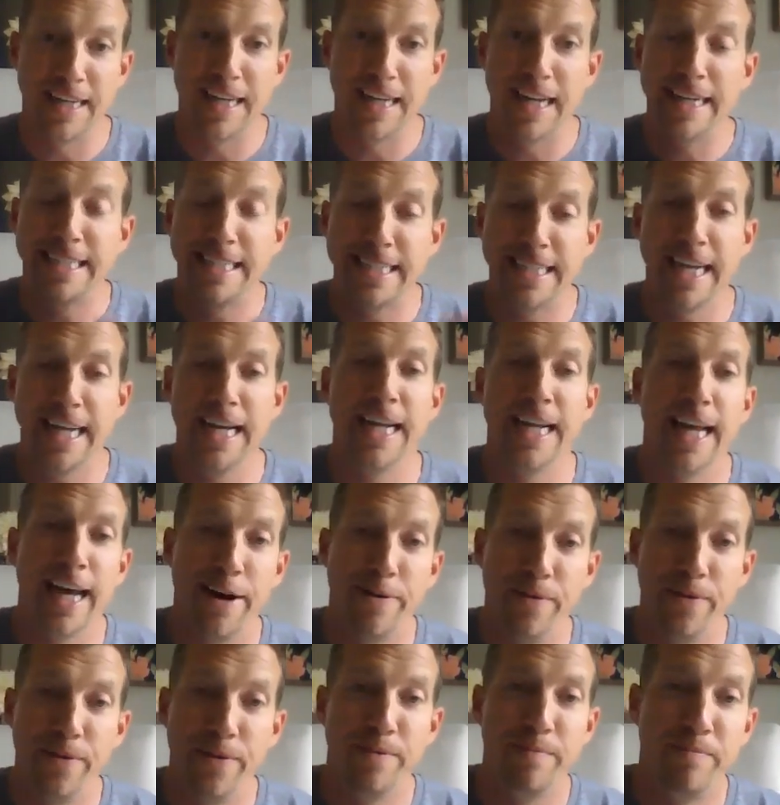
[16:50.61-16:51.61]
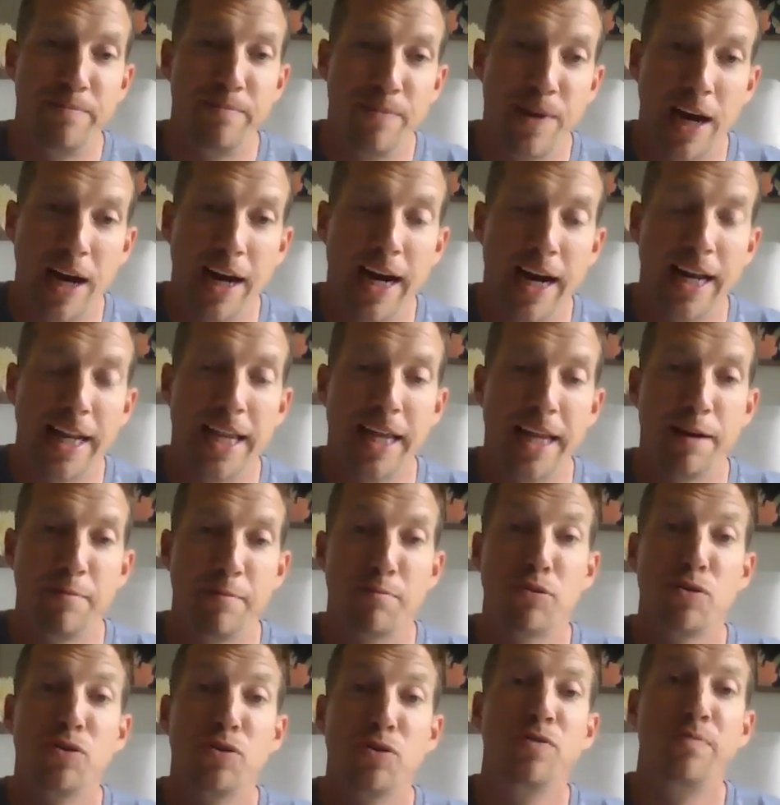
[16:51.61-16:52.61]
And I say that with, I
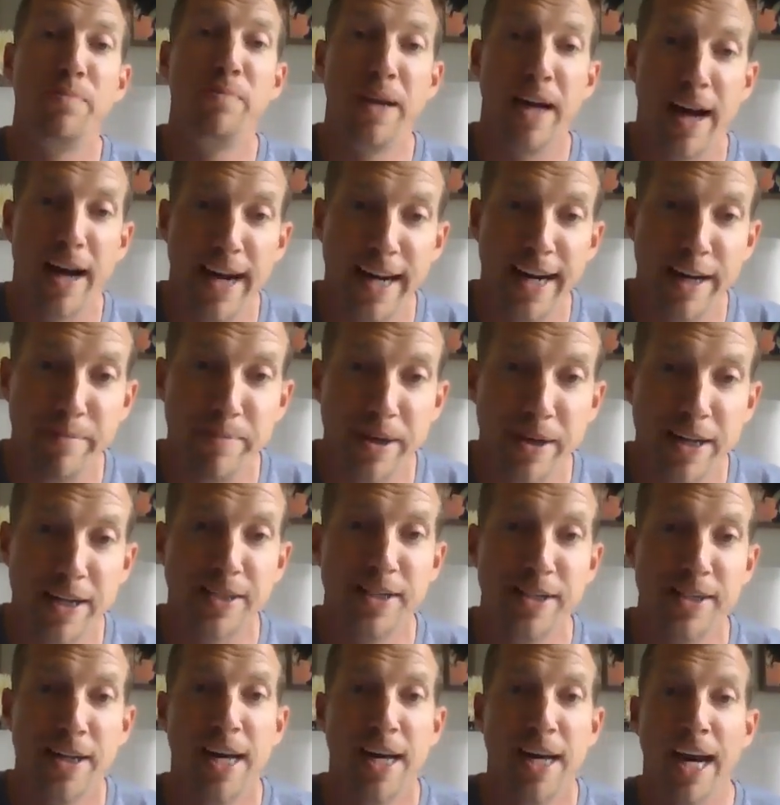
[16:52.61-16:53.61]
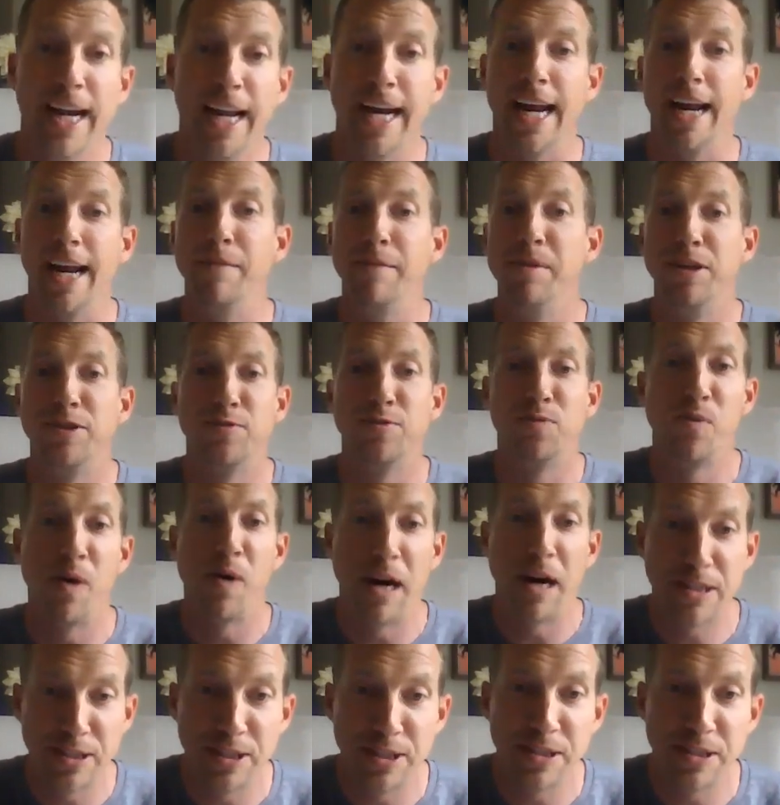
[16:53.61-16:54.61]
think, proof behind it, because anybody's
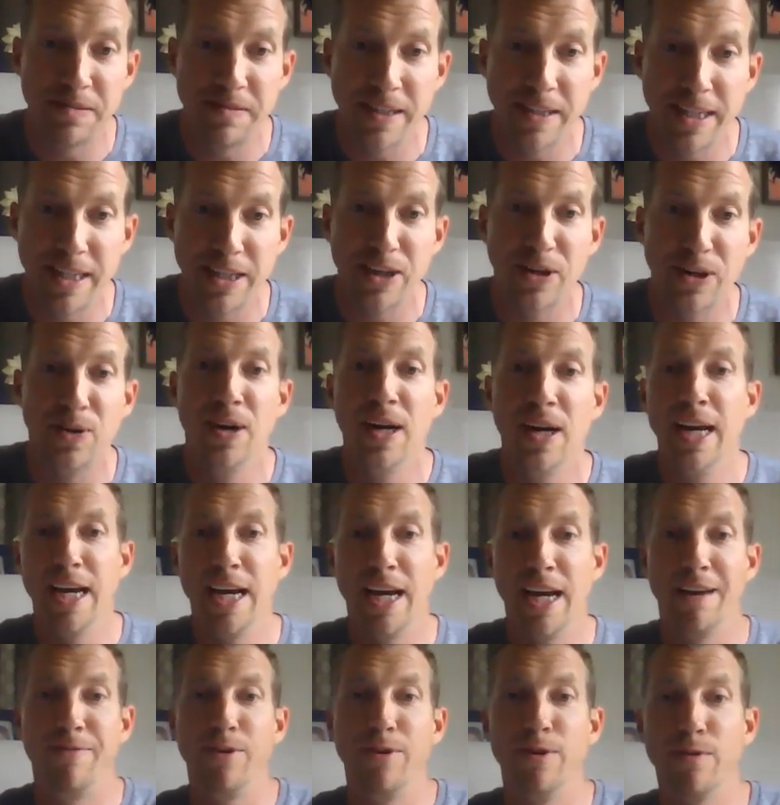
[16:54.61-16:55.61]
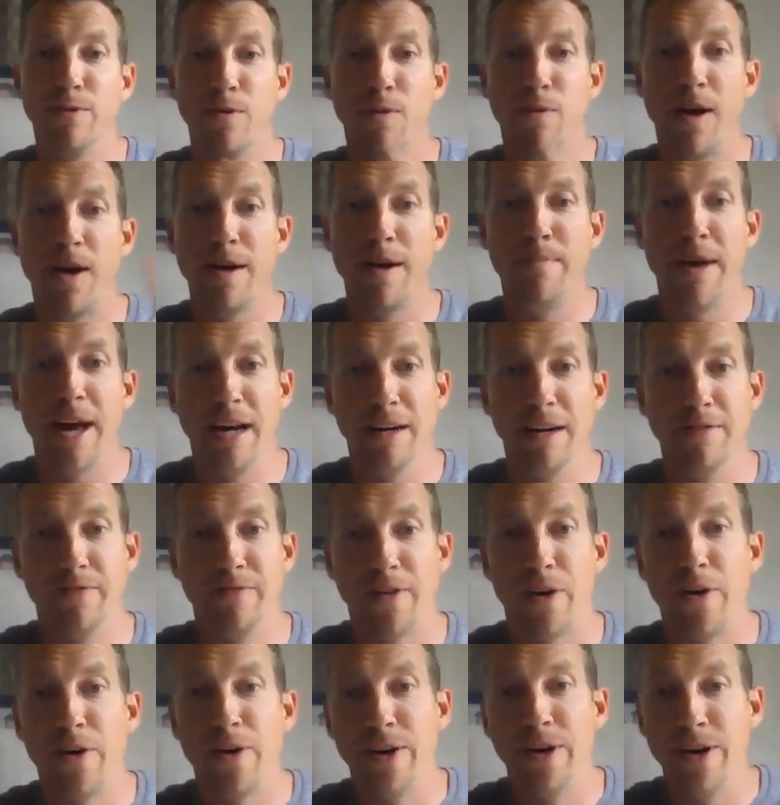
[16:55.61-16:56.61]
watching this video, if you rewind back
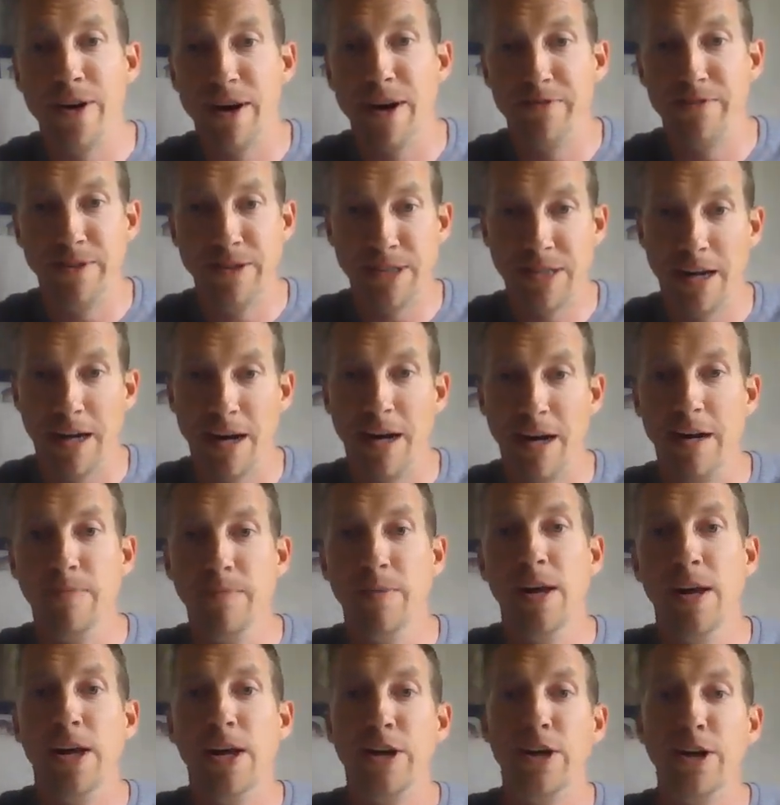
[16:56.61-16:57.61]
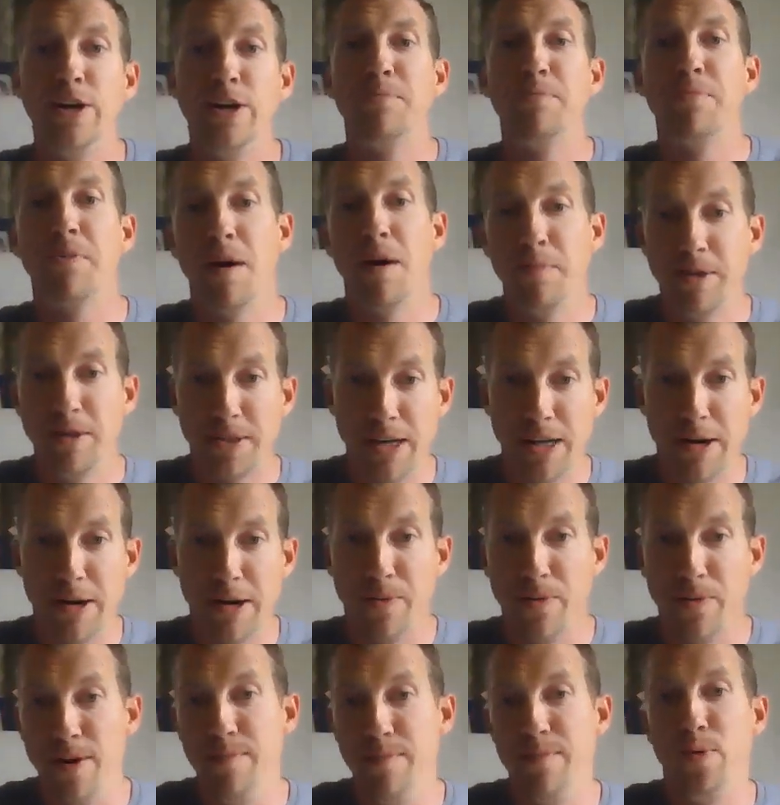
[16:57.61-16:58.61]
far enough in time, you could probably say at
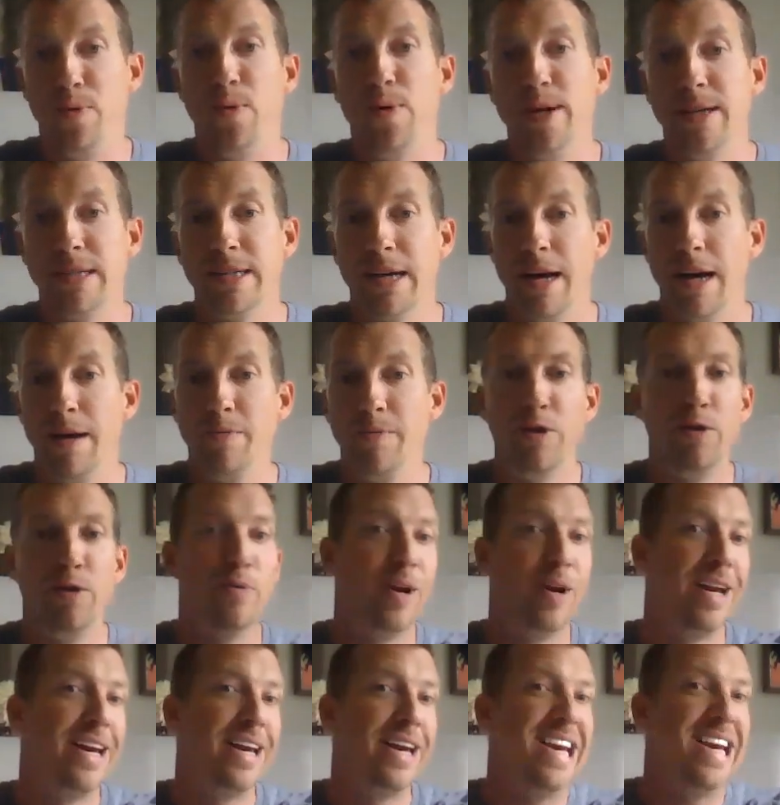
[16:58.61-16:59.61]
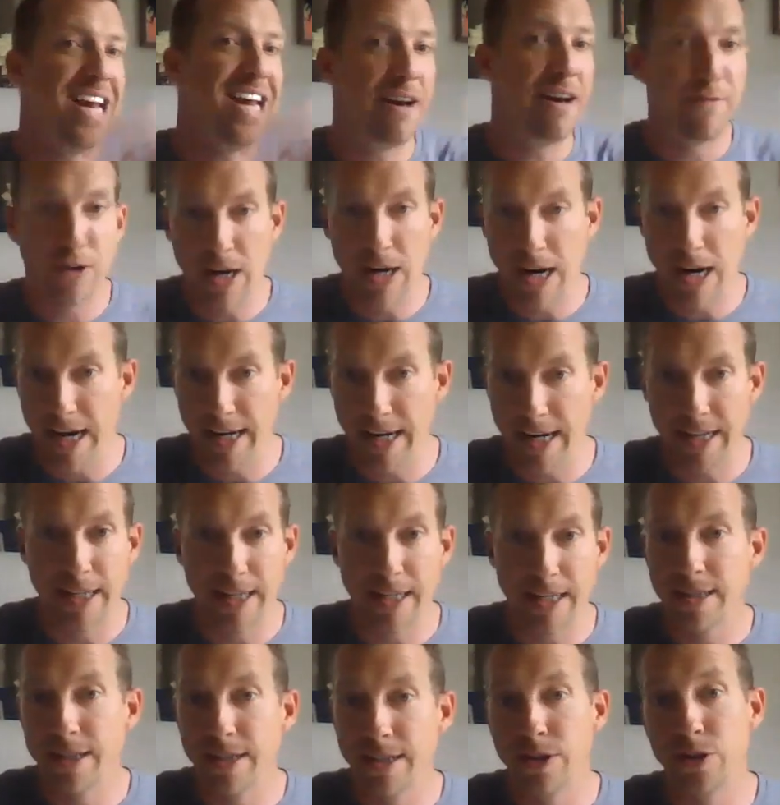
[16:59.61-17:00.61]
one point in time you would have never gotten in
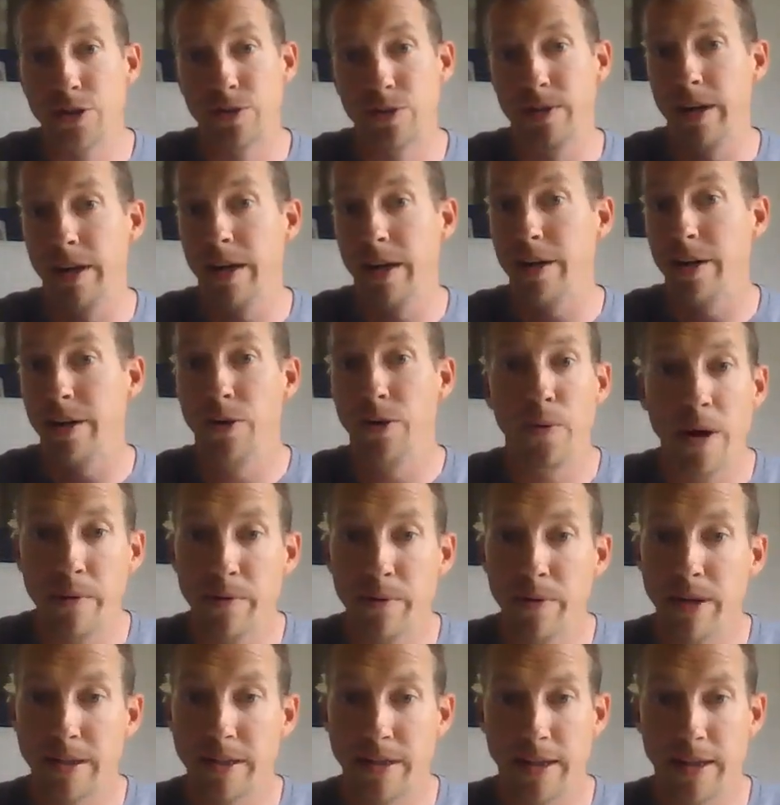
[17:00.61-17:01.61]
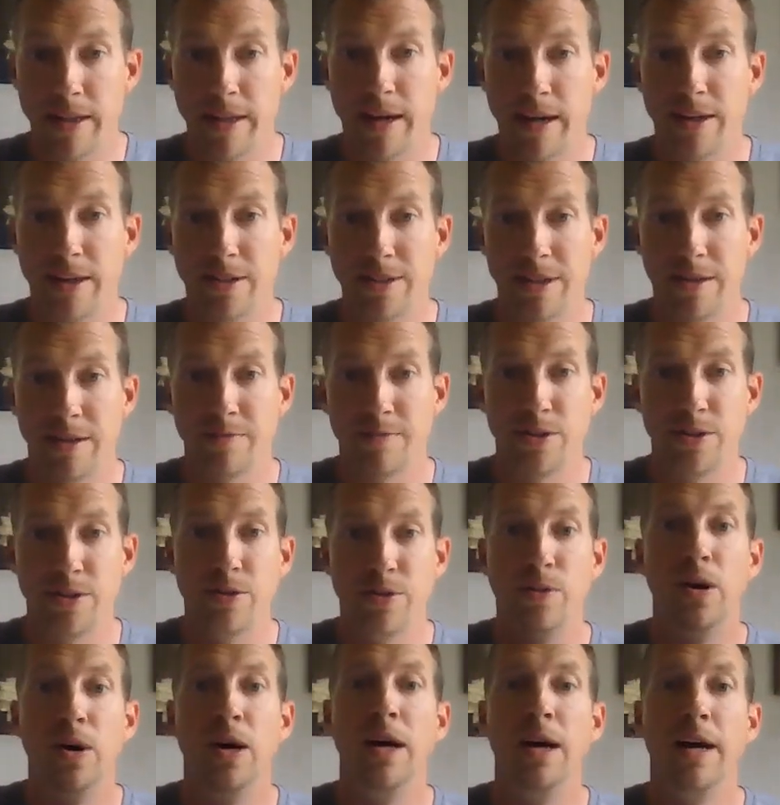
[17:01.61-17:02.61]
this industry. I know we would have said that ourselves
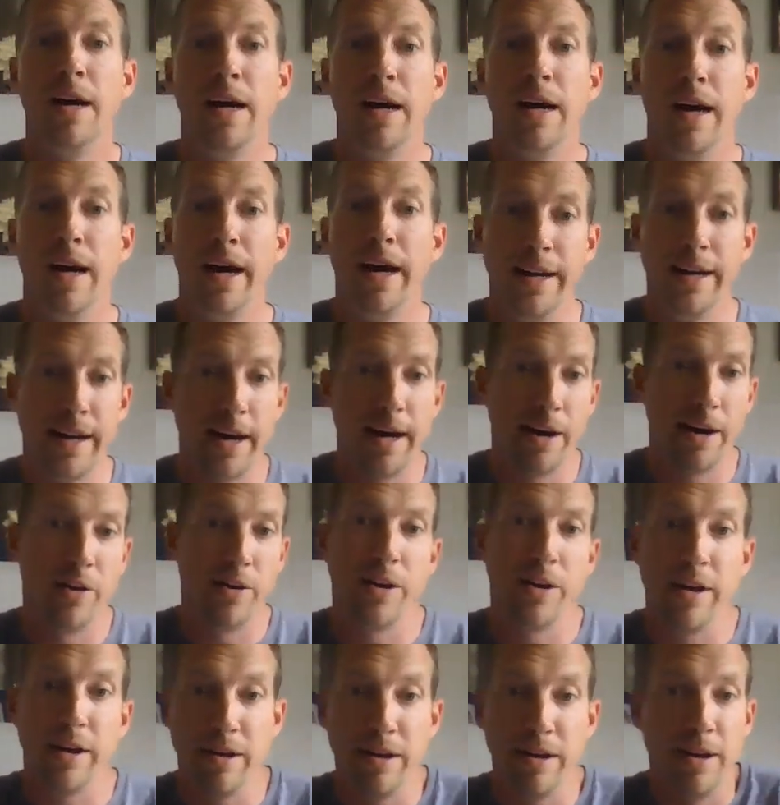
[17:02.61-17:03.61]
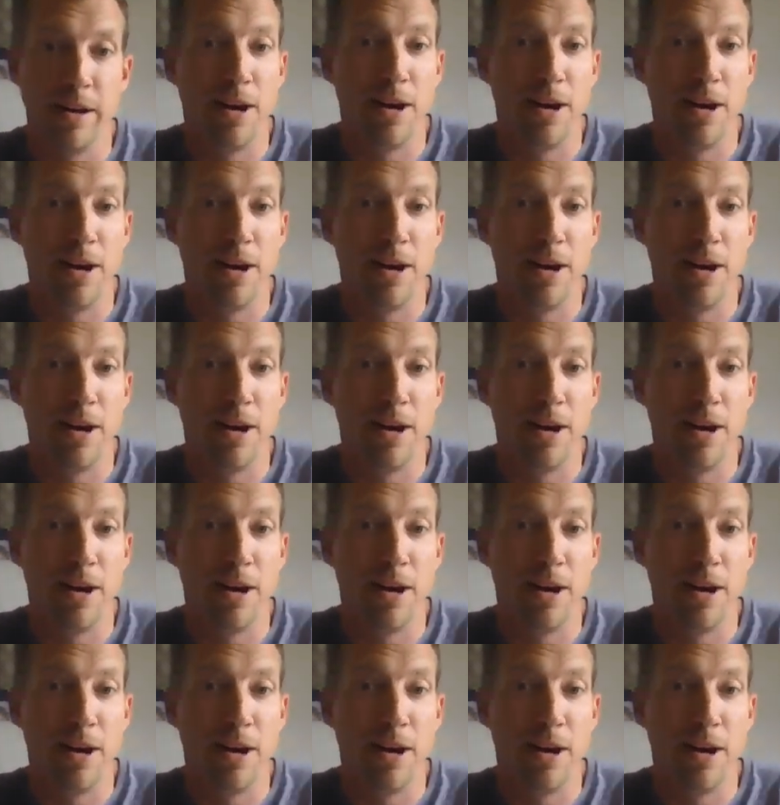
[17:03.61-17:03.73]
too. And not only,